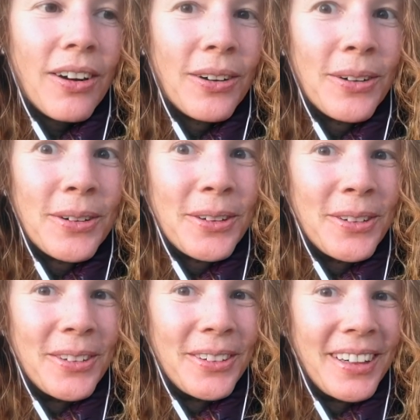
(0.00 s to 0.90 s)

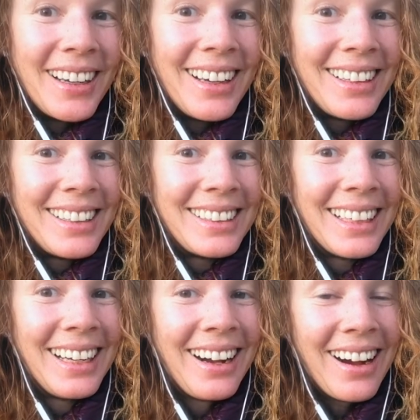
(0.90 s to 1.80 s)
Oh, and
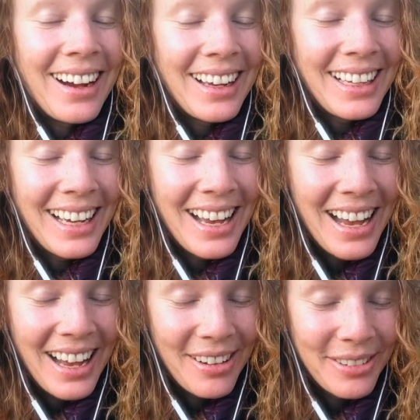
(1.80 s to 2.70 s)
I
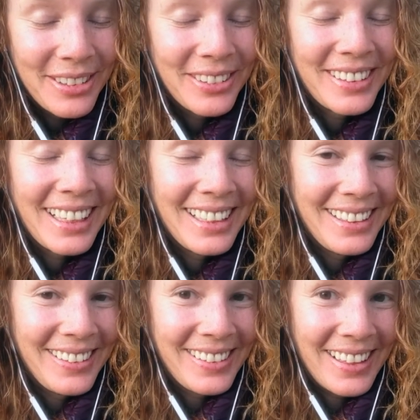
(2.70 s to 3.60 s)
have to tell
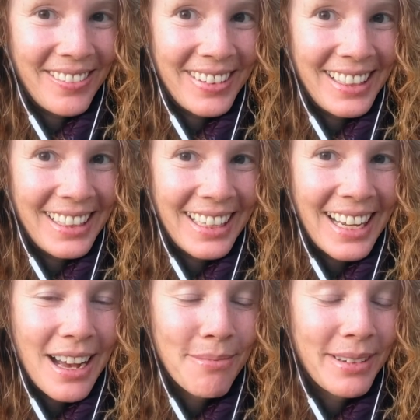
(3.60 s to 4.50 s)
you something that
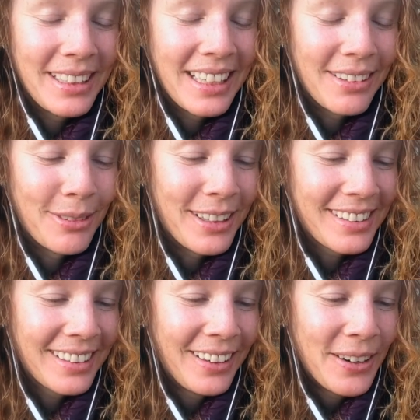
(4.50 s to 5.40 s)
happened that was,
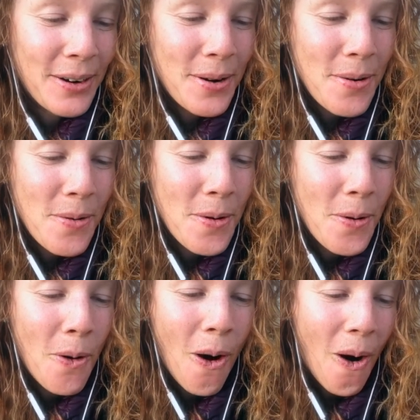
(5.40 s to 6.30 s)

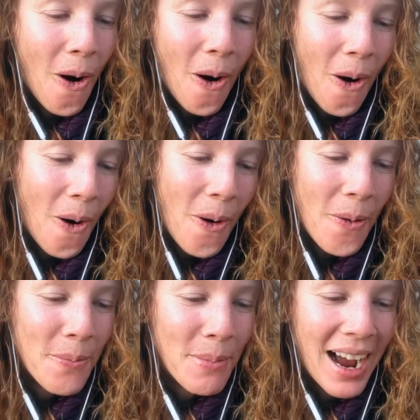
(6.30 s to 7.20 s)

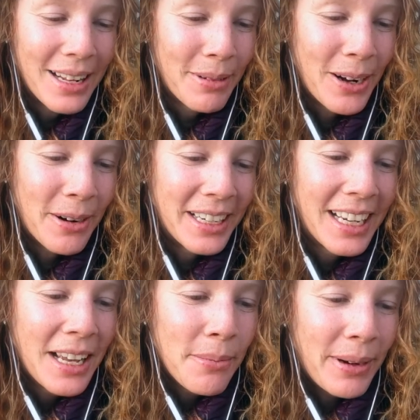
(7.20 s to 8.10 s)
whoa, mind-blowing.
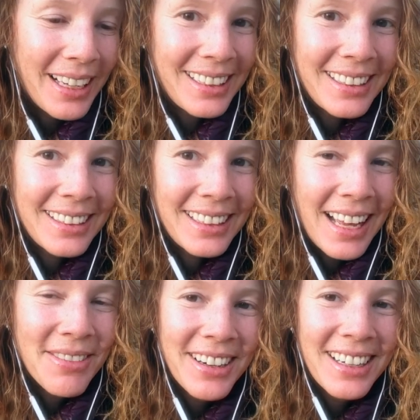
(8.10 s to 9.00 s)
But
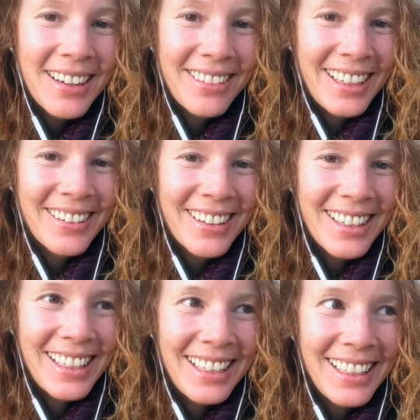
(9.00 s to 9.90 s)
I'm gonna record
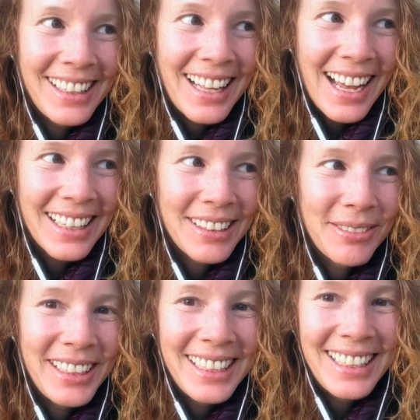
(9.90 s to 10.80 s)
the, that
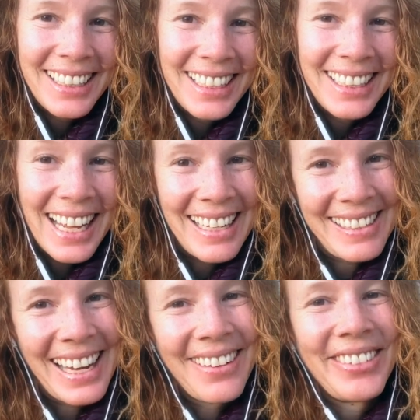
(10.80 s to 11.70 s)
with the
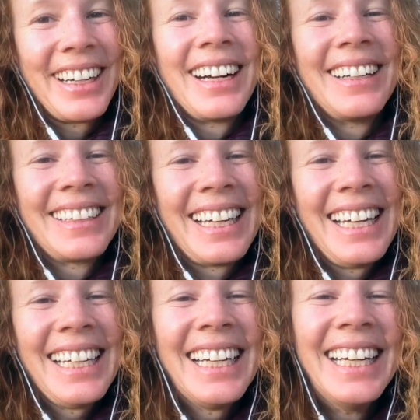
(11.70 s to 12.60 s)
nice camera, okay?